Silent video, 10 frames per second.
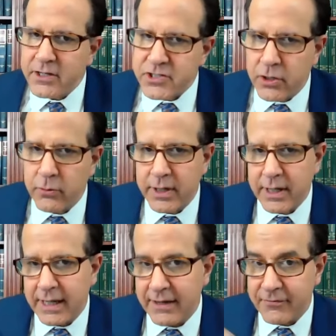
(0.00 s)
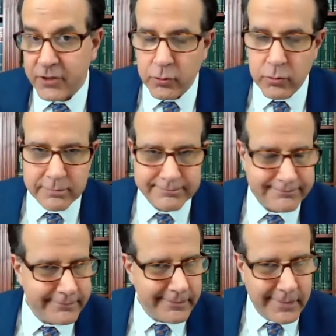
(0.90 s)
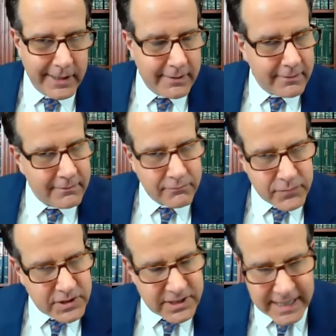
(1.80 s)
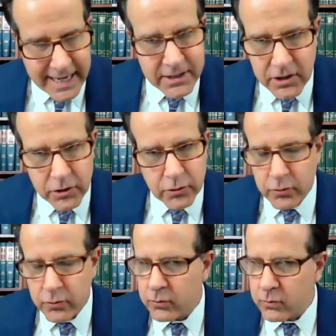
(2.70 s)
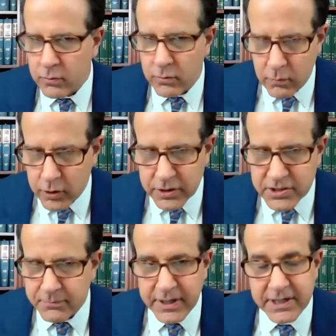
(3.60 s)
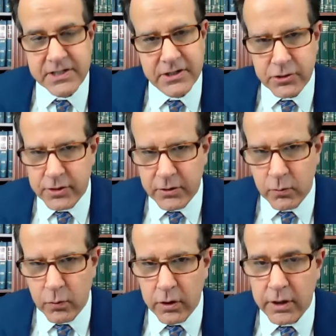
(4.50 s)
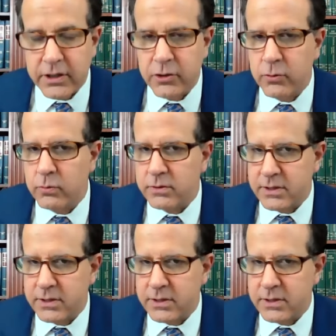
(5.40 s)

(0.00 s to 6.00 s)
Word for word: So if you said you worked someplace that you didn't work, you